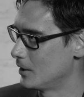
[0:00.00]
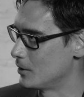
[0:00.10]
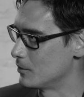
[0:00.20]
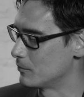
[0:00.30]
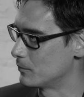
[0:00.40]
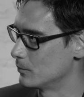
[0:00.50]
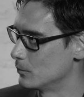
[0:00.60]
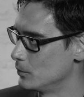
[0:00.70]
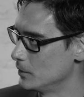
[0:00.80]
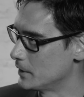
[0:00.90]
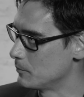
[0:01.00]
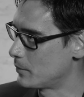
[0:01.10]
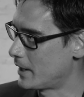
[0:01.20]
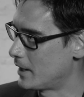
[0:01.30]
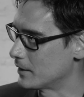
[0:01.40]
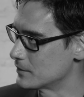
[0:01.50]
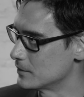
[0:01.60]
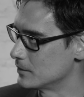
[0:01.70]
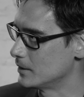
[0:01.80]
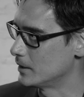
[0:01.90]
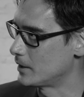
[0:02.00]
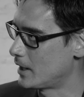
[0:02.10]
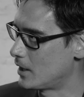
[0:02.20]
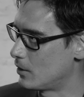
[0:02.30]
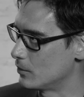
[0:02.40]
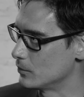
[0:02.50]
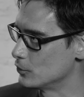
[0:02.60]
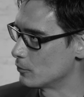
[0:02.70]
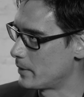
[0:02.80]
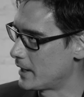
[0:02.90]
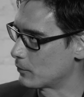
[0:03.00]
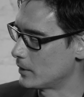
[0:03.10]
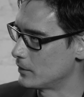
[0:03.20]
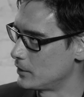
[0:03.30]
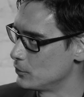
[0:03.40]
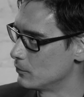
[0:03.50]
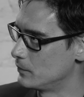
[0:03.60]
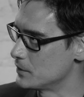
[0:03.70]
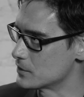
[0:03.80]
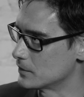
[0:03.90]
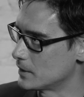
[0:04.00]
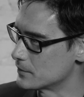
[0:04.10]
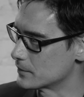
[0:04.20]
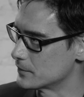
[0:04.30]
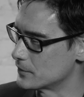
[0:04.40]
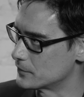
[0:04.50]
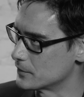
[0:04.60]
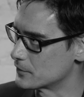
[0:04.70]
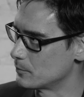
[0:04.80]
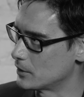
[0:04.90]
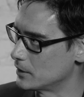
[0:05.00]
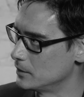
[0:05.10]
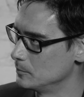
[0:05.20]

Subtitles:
of real impact and how your background and your vision has assisted somebody?